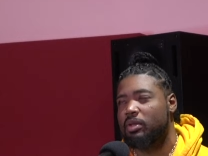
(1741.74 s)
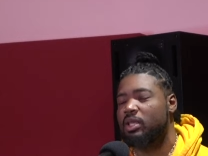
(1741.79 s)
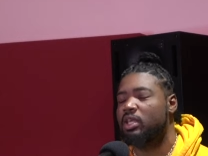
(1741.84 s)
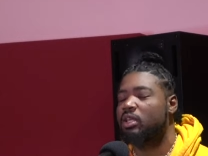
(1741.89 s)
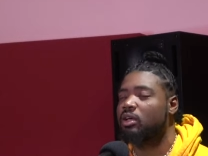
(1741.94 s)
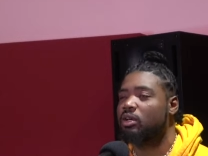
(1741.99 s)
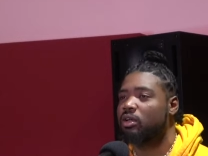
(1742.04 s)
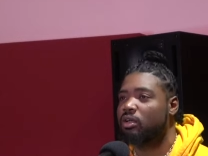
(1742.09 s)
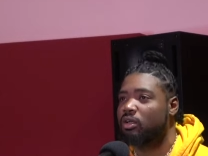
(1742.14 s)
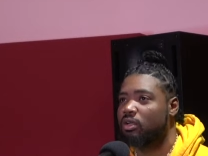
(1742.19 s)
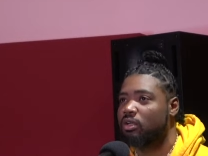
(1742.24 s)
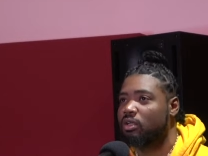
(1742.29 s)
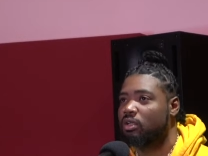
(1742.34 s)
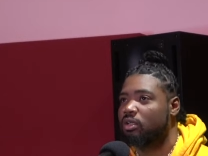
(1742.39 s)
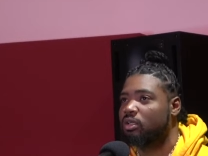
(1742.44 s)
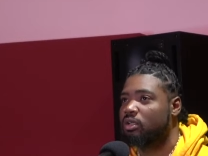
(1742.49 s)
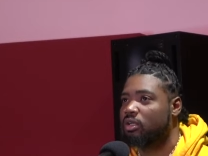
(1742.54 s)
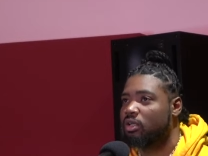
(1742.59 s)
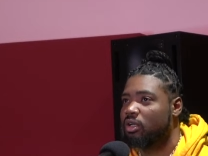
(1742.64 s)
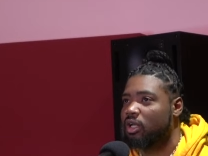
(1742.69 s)
Bino,
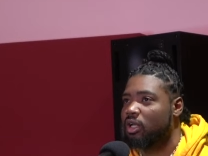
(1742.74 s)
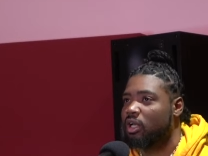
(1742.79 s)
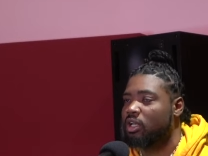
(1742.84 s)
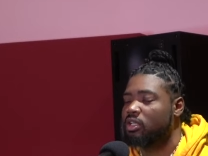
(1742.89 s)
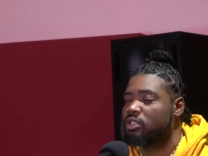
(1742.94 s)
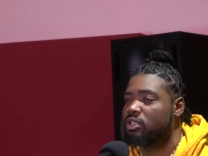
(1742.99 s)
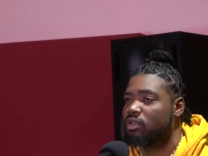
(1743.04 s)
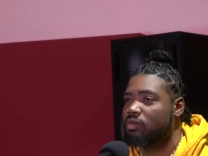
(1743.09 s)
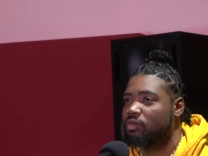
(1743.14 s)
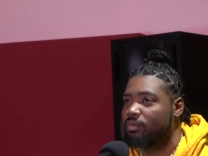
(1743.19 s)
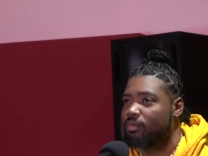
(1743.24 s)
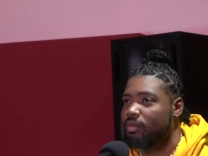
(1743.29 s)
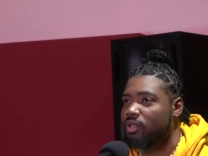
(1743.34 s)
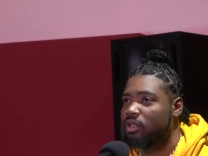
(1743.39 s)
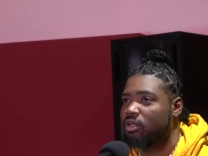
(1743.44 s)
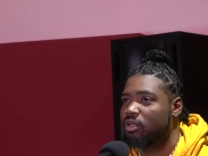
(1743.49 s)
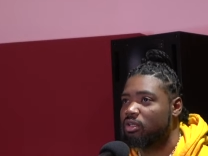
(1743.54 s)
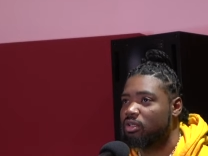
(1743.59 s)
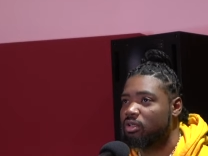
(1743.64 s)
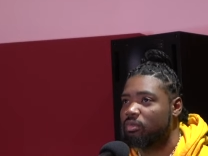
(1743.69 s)
I got a song with
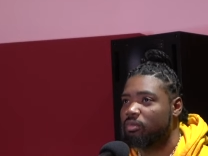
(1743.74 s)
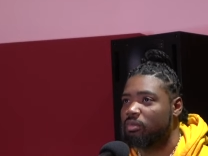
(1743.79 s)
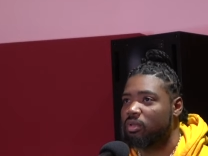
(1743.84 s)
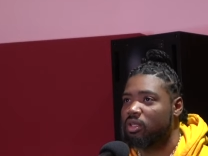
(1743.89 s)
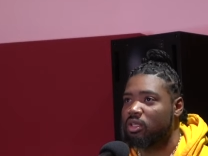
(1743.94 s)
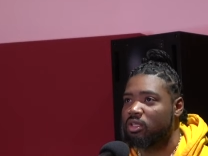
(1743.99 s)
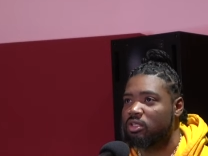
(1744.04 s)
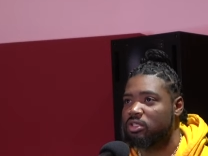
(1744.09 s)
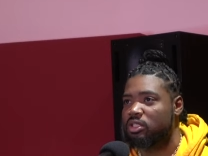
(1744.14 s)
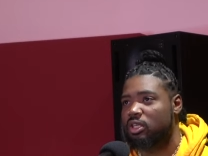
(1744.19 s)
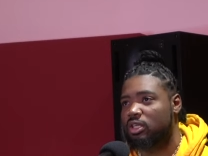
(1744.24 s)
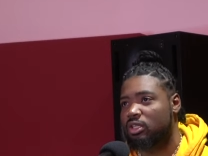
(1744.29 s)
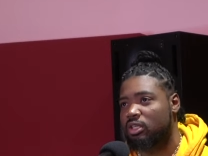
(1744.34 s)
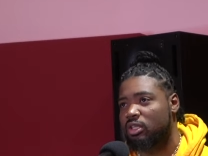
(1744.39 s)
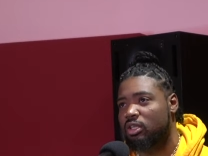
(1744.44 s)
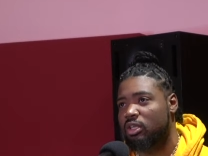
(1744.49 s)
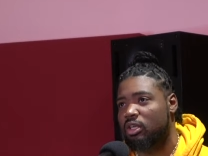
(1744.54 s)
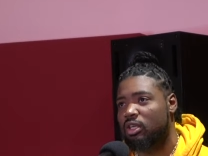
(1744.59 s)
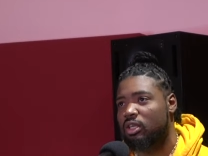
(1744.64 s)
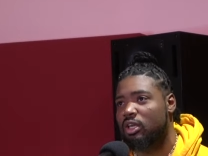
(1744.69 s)
Bino, me,
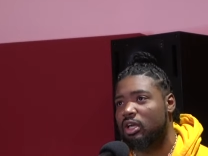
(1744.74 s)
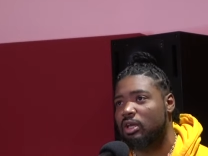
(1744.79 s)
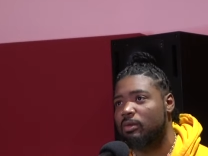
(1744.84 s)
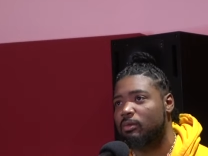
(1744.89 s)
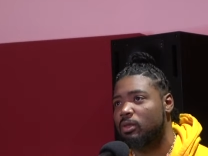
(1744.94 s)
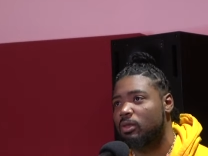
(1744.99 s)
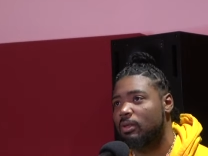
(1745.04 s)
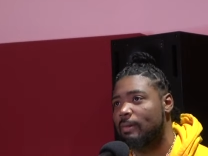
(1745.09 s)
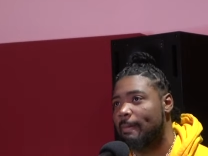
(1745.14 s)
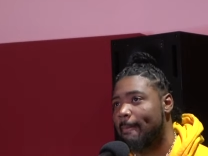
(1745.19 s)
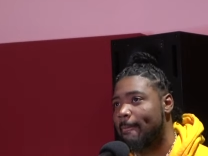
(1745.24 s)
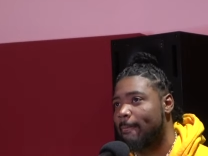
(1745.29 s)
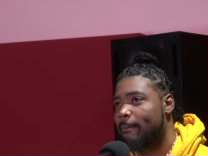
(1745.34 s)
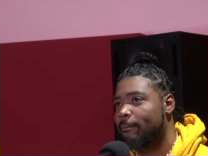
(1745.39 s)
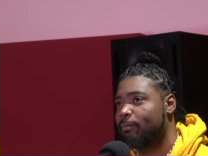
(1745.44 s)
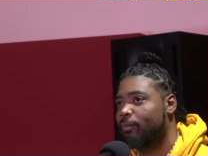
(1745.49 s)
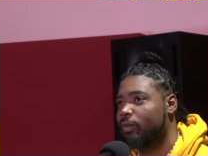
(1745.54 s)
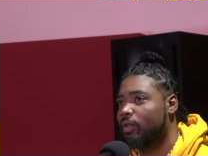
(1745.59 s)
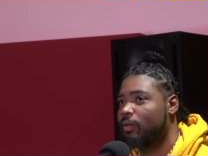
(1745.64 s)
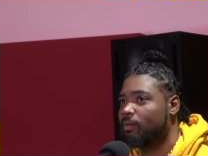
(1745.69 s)
Siete Yabbi. Yeah.
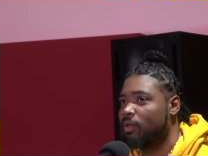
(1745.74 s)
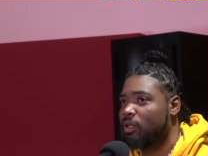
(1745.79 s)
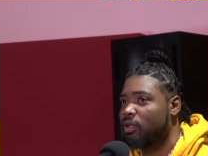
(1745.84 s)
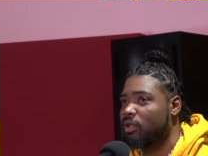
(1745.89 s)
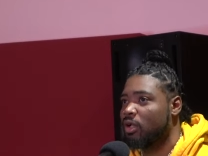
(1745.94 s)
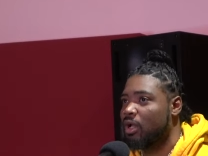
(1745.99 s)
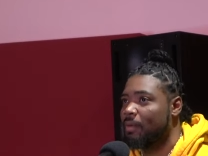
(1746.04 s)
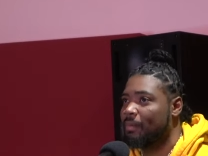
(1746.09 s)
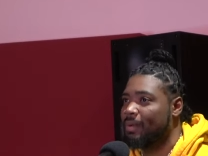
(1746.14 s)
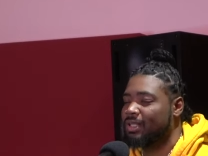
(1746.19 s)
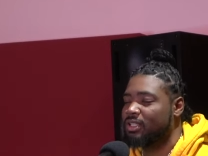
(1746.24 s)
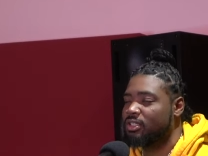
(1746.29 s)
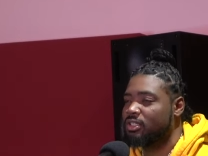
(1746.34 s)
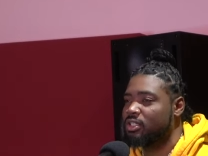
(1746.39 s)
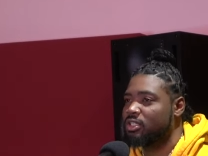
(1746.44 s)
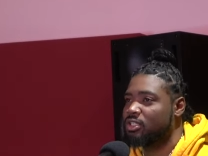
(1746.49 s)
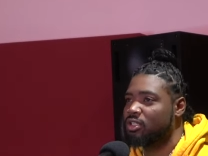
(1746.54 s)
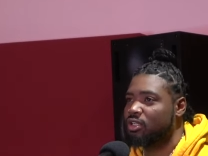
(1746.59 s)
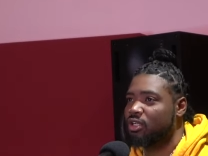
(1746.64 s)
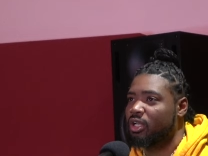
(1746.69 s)
And Bino. I'm about to
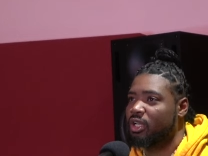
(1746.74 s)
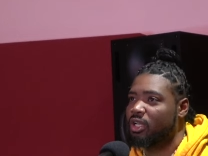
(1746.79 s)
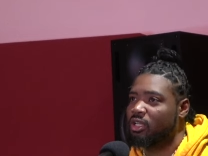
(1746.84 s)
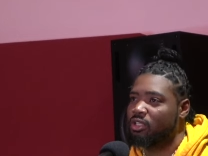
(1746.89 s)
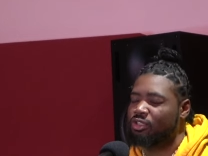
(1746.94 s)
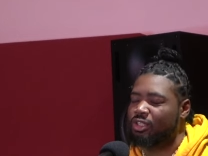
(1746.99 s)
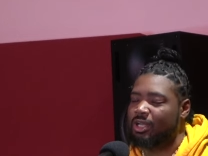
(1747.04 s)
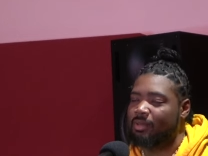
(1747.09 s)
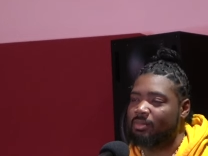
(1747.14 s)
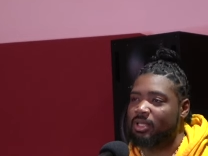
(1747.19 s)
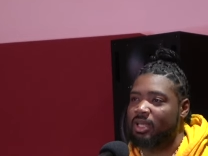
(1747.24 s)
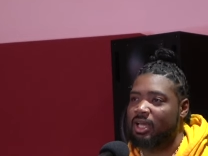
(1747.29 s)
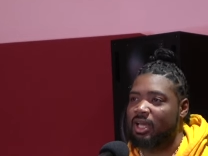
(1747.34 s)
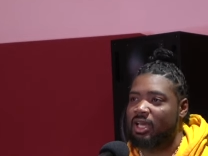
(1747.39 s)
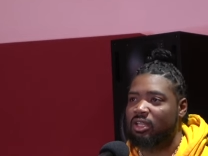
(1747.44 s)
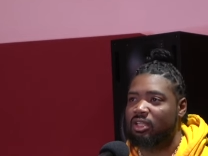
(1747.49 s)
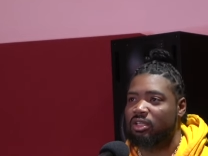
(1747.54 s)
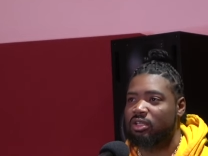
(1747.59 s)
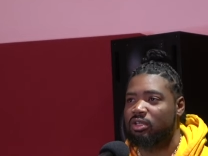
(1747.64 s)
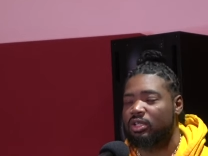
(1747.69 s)
just go ahead and drop the
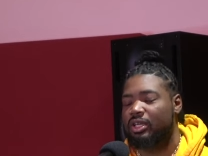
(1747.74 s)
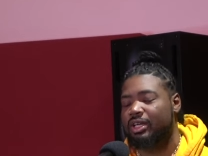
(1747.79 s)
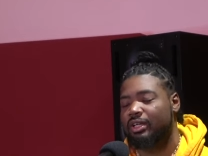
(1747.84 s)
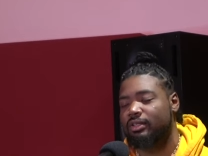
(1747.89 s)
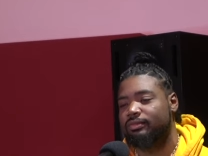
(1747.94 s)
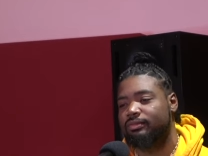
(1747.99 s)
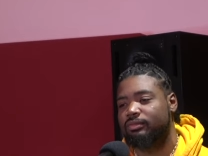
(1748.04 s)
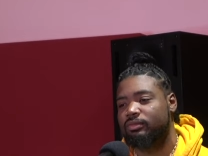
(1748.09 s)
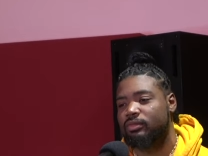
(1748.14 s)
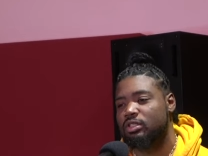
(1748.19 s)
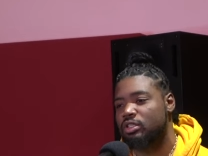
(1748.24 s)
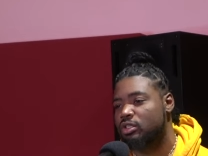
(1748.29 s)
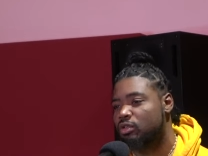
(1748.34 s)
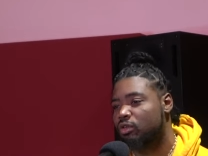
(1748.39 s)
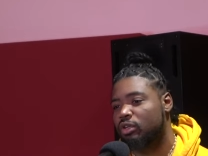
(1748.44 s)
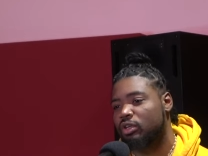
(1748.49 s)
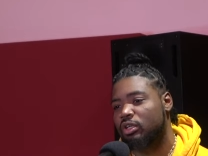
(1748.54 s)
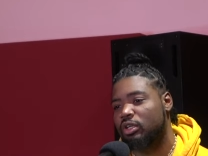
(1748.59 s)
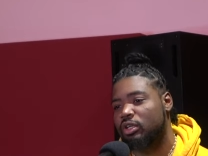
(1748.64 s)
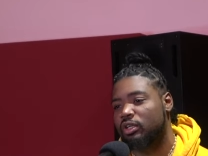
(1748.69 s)
audio like
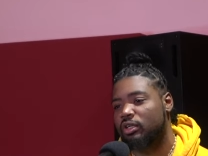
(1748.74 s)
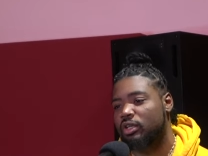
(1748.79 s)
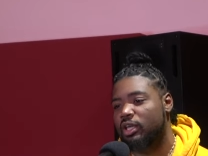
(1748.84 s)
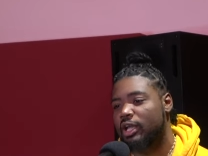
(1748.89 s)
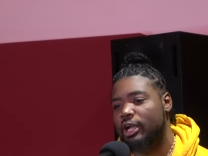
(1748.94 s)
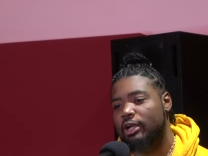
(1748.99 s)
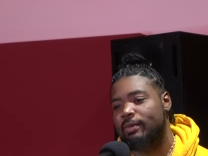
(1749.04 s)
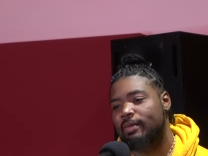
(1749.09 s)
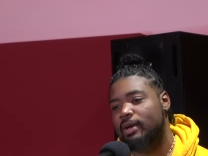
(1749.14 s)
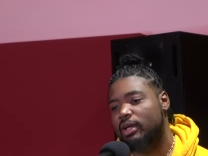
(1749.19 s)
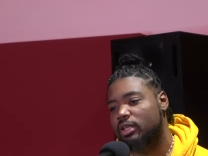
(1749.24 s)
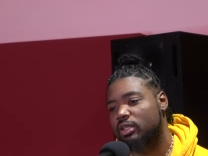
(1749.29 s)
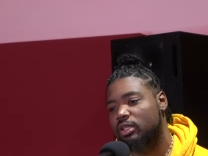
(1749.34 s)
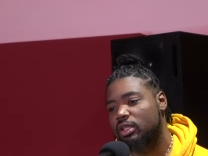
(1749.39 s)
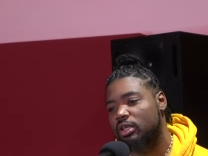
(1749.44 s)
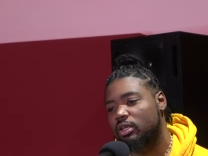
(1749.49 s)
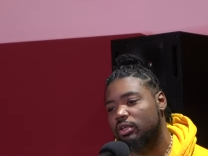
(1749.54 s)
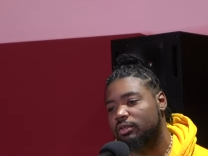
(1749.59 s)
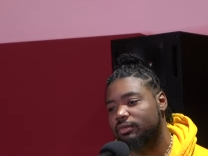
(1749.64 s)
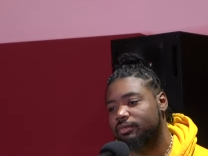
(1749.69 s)
sooner than everybody
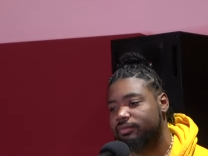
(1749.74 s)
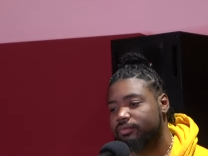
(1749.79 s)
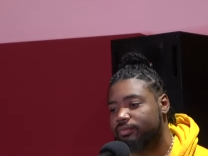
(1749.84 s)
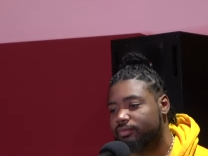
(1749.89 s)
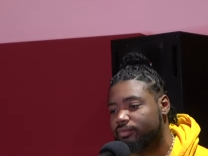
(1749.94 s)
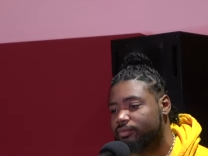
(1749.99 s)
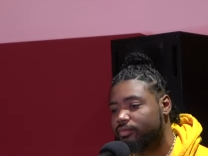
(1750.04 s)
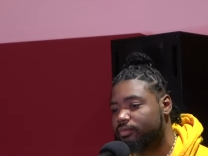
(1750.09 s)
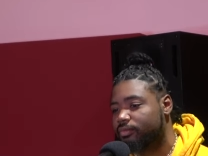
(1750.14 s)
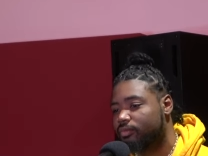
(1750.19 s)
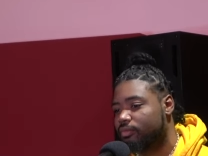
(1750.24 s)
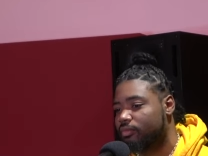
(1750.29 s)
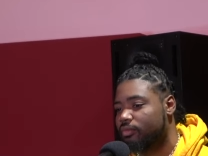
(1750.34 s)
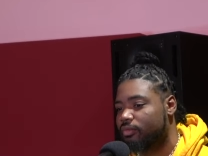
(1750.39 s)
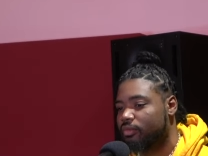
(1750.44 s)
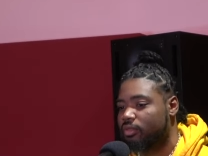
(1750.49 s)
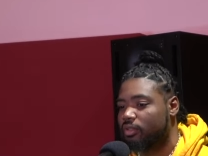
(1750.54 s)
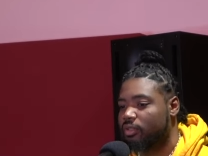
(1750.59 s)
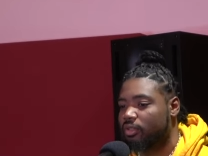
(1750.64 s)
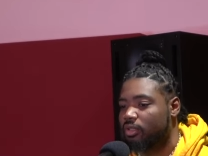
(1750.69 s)
think. That's
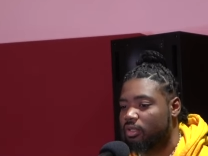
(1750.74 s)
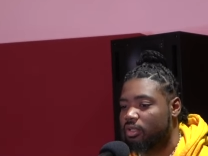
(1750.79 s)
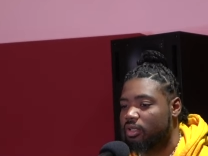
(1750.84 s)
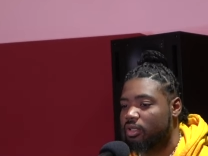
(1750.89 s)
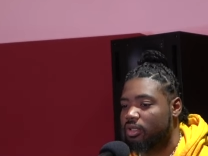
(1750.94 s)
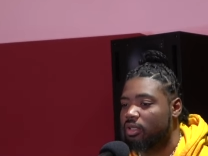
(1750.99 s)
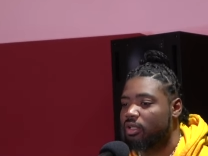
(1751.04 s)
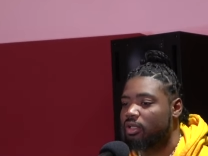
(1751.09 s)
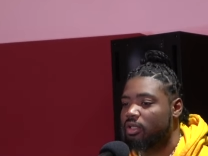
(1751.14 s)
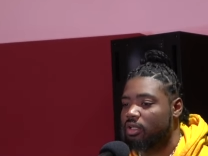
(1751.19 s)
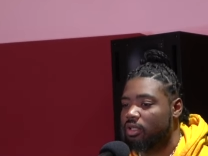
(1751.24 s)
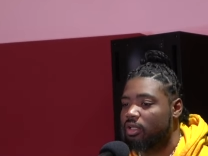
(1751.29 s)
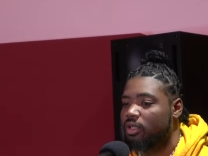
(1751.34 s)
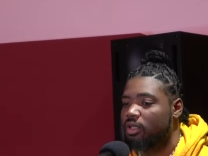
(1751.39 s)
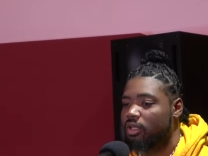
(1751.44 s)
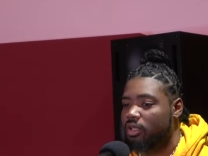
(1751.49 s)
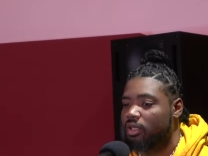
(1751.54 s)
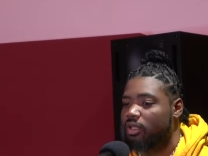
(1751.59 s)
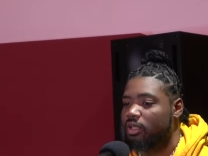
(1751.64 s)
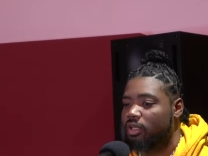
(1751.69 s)
gonna be a, that's gonna be, that's how
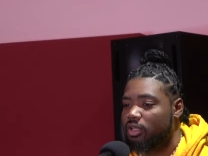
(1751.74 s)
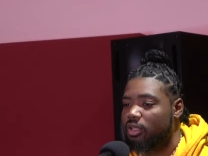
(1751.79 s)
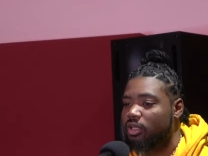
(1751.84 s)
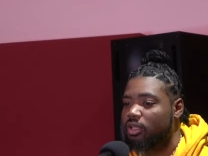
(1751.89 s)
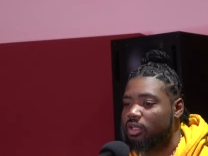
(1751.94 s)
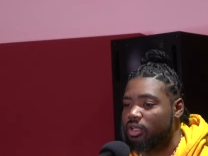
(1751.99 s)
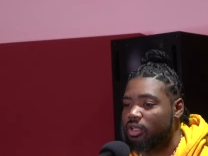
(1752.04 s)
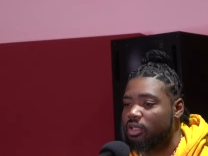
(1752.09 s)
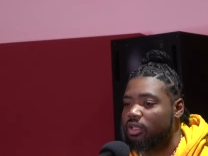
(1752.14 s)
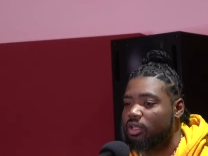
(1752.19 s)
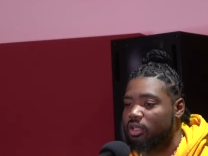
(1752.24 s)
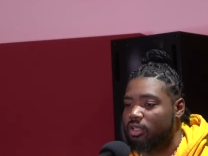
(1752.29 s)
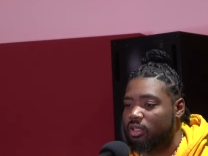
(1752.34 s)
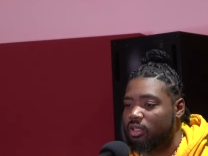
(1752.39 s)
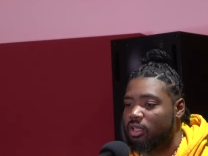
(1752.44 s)
that's gonna be a banger.